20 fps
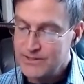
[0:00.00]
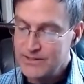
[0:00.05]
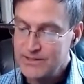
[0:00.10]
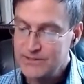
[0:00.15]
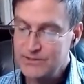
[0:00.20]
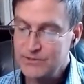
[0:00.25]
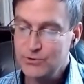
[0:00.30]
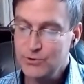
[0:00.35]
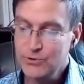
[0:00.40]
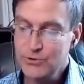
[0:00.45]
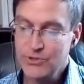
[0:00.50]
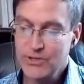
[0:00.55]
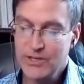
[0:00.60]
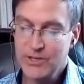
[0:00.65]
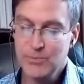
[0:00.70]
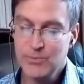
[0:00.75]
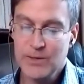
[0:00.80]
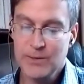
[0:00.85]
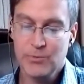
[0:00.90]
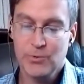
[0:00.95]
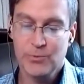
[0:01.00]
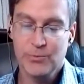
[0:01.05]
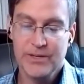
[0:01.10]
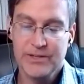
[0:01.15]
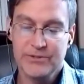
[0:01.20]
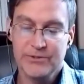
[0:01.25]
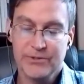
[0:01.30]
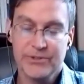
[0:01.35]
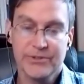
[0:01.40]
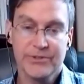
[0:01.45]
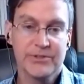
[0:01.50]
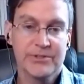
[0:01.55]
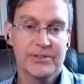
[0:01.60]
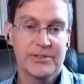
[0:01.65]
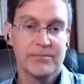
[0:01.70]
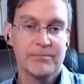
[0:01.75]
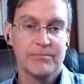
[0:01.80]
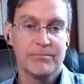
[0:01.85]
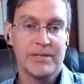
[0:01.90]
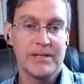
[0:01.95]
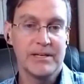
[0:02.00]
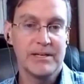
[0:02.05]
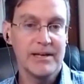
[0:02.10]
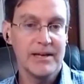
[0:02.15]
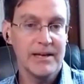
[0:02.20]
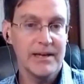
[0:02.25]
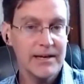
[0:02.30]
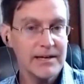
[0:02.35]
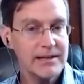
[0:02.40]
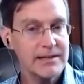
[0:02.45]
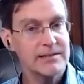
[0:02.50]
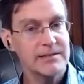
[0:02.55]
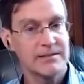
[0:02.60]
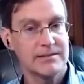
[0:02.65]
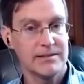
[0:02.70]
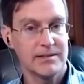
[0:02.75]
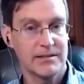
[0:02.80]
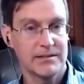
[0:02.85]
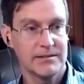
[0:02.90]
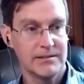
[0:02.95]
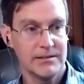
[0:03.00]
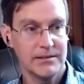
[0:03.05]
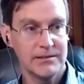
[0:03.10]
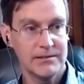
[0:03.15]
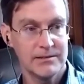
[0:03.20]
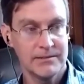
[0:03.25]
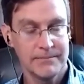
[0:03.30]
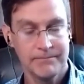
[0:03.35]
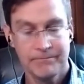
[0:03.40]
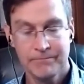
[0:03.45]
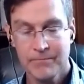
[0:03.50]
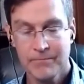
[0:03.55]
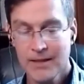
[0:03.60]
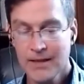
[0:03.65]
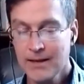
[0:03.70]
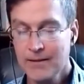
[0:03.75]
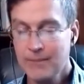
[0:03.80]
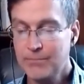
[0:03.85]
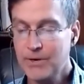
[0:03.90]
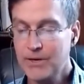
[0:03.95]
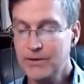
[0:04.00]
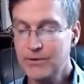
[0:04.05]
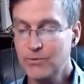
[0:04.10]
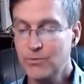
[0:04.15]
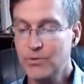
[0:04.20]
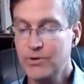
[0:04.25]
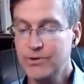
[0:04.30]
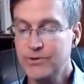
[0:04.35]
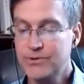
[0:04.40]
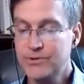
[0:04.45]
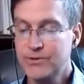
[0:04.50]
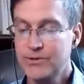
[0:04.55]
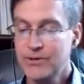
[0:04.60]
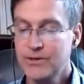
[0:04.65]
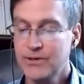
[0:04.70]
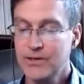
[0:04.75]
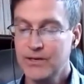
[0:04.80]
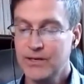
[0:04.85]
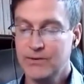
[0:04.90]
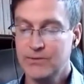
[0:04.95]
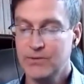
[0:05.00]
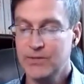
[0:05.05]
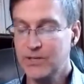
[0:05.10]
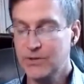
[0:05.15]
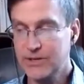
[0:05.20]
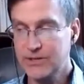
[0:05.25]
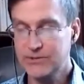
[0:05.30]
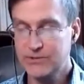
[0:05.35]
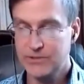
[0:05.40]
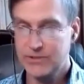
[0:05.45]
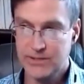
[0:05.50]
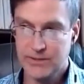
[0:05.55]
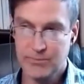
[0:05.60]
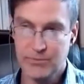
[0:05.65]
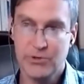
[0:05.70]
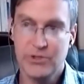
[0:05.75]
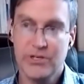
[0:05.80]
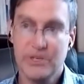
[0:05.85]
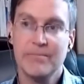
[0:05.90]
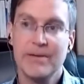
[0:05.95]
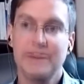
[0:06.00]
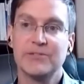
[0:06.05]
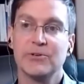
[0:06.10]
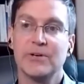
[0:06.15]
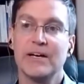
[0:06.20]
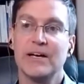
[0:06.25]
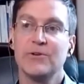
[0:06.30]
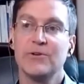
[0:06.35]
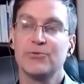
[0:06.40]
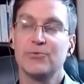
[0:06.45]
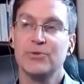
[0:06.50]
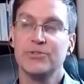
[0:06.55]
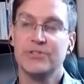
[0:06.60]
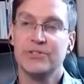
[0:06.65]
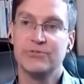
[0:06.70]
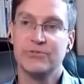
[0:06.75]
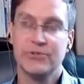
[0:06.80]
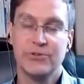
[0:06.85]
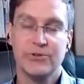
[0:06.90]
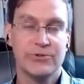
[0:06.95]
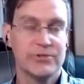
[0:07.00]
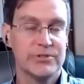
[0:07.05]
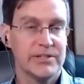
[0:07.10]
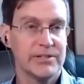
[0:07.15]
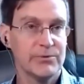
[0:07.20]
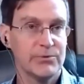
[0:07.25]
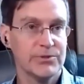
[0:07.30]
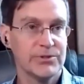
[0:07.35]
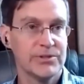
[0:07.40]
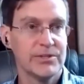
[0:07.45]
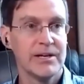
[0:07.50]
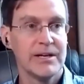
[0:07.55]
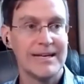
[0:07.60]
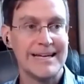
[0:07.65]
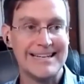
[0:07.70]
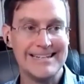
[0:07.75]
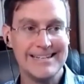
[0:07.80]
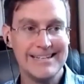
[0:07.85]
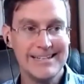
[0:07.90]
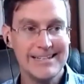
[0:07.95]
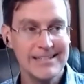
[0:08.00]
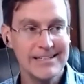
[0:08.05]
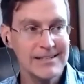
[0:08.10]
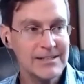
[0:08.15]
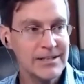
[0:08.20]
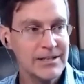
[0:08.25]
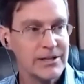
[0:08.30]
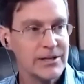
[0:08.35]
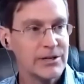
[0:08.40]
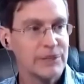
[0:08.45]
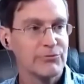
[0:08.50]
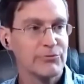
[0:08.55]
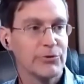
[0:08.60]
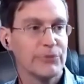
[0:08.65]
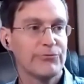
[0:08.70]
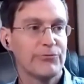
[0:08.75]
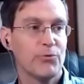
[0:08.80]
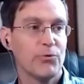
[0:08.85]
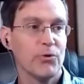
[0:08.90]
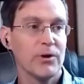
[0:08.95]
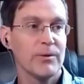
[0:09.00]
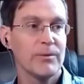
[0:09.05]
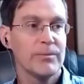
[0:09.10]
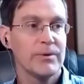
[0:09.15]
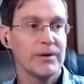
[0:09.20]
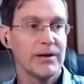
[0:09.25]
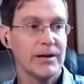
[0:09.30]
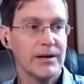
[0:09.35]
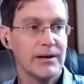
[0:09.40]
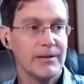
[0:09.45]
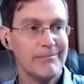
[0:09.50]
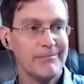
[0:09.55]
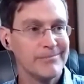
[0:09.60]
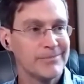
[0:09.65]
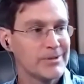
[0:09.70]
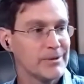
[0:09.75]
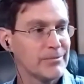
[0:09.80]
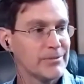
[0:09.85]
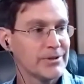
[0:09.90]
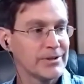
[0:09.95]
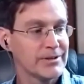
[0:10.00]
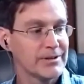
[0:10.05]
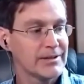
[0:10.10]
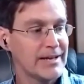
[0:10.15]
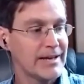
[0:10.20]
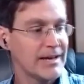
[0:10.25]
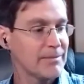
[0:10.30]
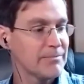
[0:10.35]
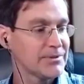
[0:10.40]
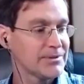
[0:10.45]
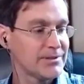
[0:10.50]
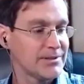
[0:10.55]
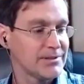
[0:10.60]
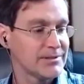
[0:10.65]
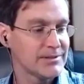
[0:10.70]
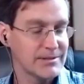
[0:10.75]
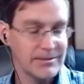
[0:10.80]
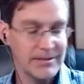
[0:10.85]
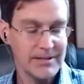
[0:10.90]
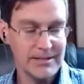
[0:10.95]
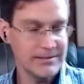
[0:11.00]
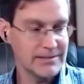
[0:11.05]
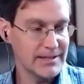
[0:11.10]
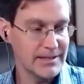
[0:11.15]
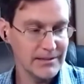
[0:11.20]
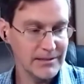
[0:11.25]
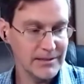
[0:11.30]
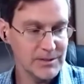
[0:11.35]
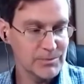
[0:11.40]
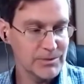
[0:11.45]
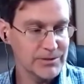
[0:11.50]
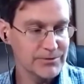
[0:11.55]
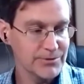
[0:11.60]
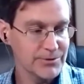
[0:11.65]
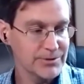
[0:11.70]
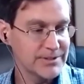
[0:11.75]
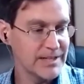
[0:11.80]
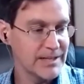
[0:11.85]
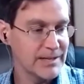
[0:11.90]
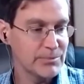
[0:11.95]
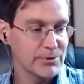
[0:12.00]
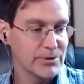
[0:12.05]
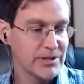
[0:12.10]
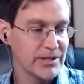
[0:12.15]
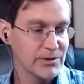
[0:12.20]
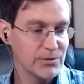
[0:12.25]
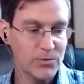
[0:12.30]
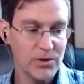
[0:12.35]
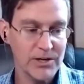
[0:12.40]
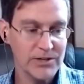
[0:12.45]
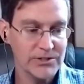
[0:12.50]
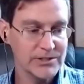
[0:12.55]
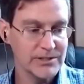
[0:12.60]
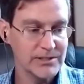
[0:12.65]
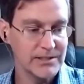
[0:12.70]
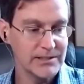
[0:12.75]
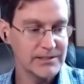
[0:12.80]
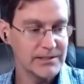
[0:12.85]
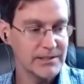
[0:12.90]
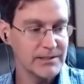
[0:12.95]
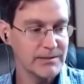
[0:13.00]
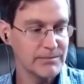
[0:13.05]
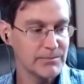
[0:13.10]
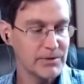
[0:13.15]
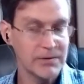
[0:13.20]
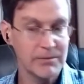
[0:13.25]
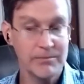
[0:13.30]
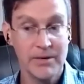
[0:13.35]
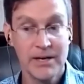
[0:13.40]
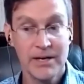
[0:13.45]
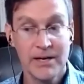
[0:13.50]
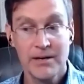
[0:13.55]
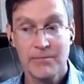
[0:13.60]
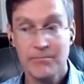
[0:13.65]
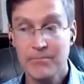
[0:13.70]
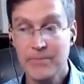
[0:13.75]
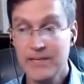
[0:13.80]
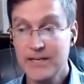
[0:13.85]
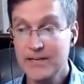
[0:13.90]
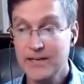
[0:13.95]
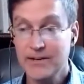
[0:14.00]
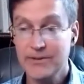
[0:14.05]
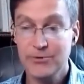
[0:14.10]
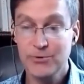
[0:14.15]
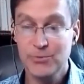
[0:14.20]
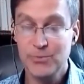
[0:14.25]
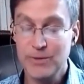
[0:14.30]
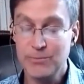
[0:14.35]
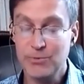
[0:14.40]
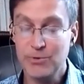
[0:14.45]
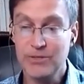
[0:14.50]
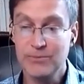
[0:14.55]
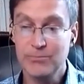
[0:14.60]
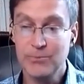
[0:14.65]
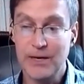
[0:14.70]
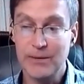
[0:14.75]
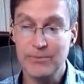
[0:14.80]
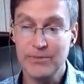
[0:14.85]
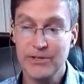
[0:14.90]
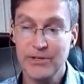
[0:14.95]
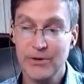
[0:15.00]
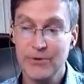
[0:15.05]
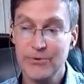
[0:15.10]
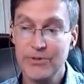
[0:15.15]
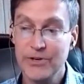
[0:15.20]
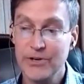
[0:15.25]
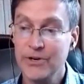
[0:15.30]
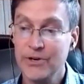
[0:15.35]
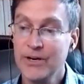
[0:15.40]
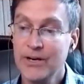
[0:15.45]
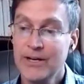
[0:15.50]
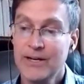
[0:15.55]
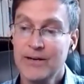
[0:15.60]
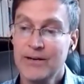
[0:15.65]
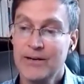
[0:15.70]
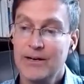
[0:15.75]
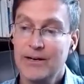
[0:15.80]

to deinstitutionalize people with mental illness began in the 60s, but was, you know, in community mental health was introduced, and it was a needed reform. Some of the campuses, St. Elizabeth's, for example, here in Washington, D.C., among many others, people could probably know their